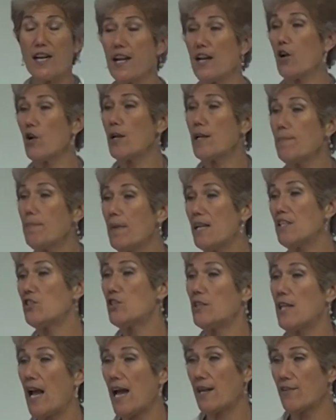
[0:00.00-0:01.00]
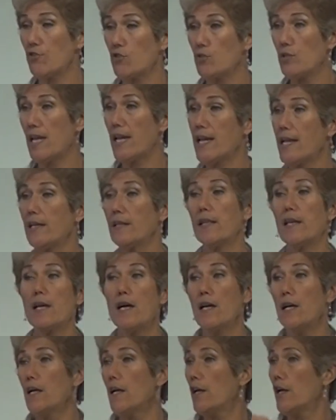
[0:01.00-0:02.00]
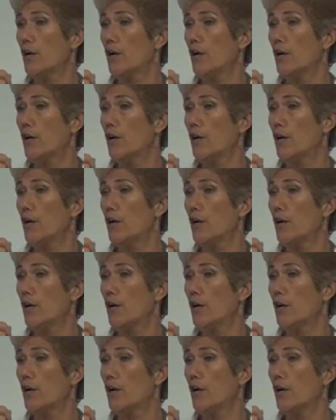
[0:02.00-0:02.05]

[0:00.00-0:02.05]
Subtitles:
And I already mentioned that. If you take the